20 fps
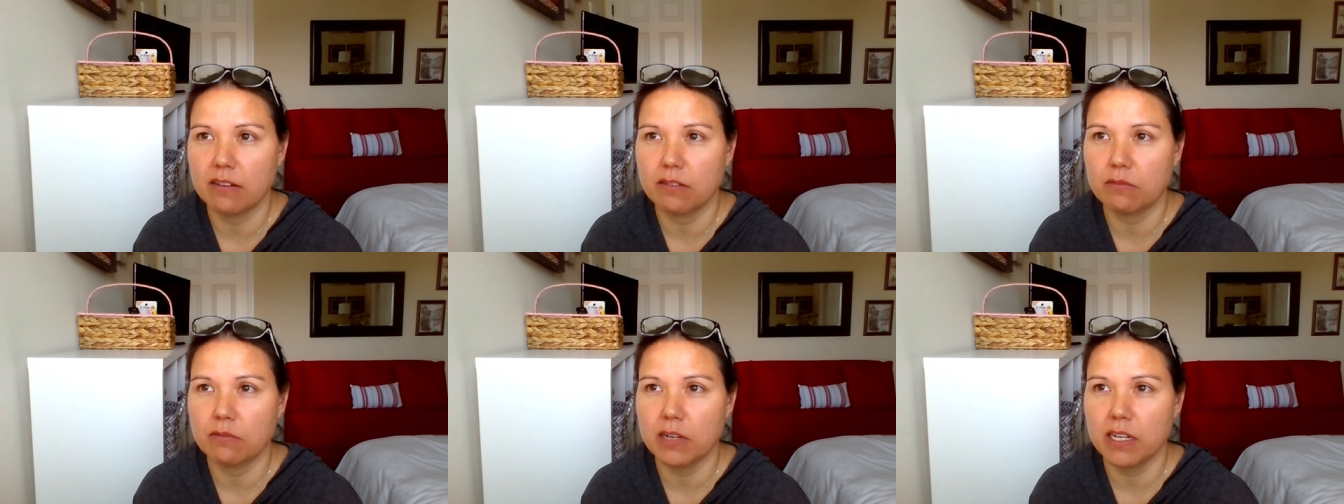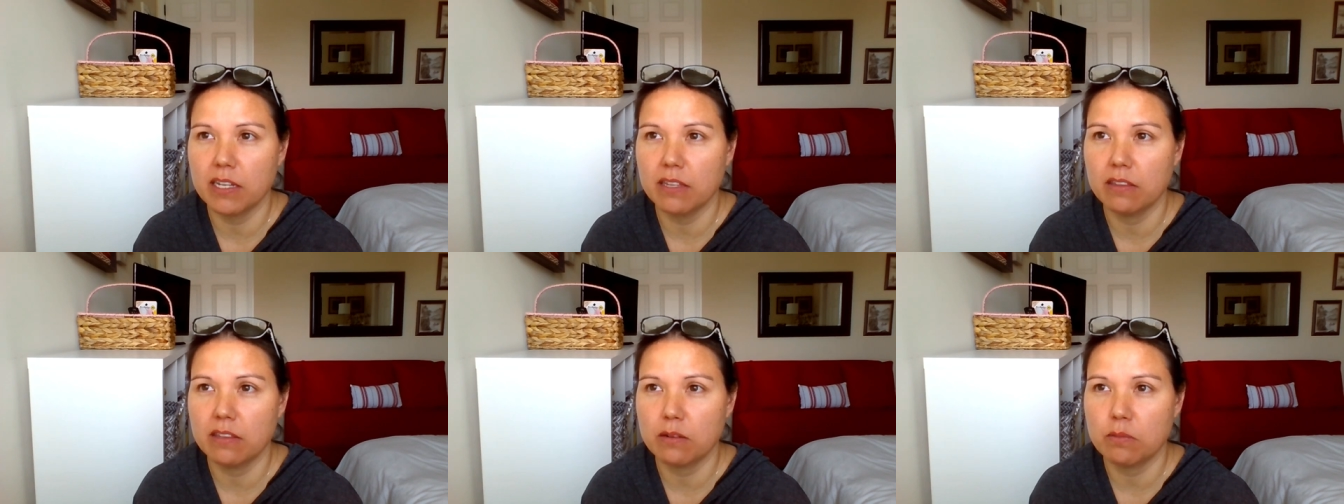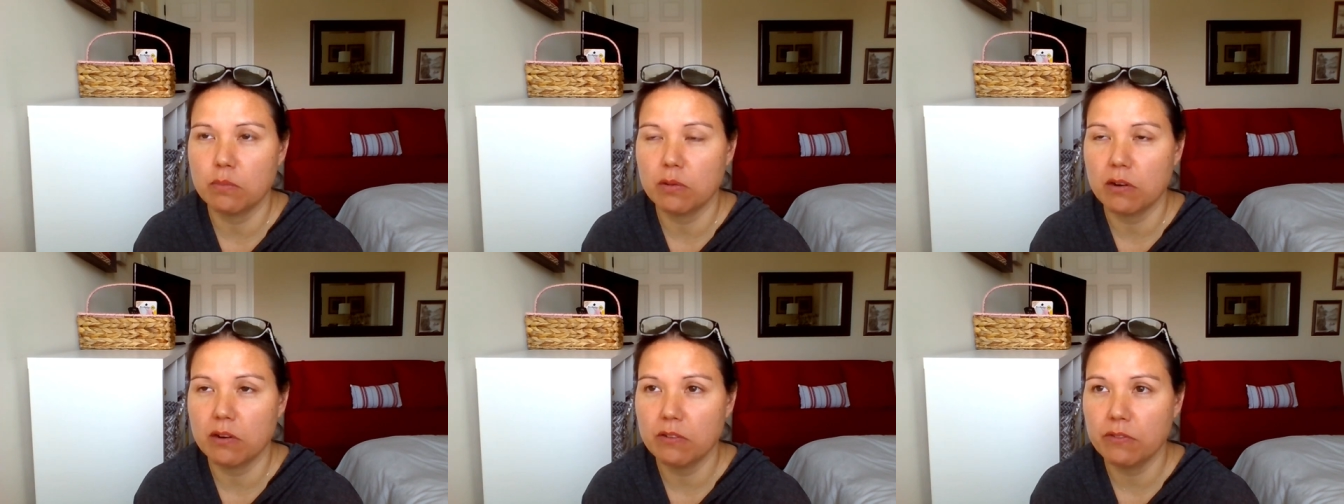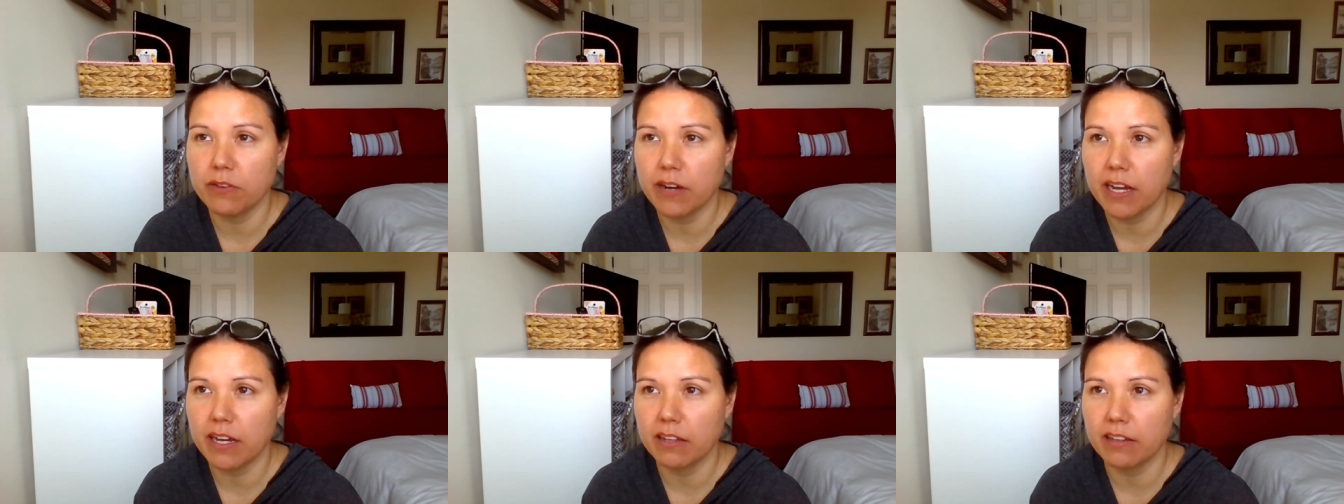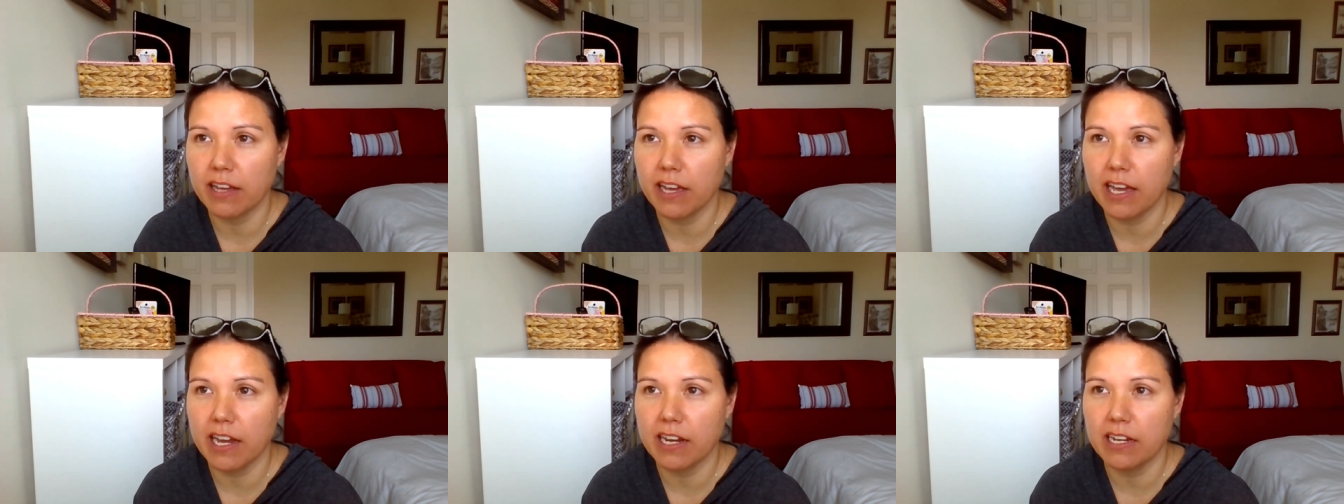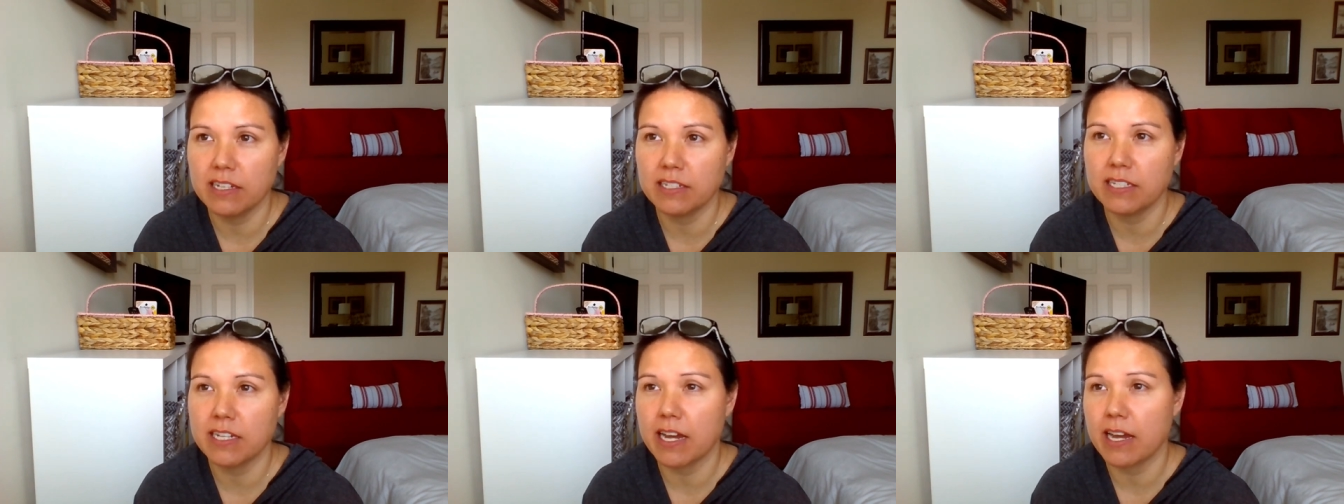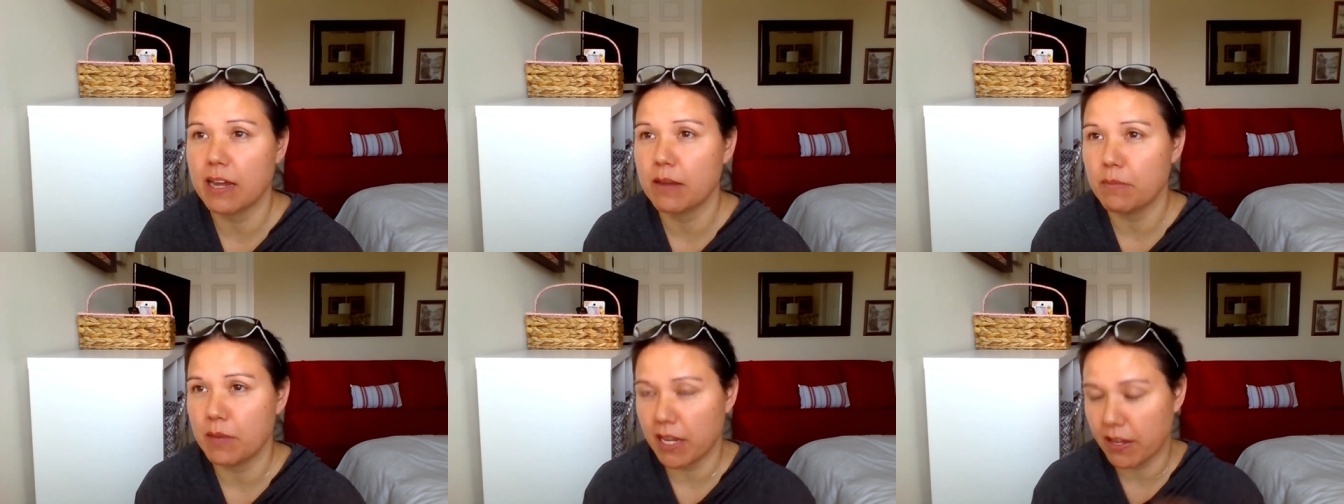read their profile ahead of time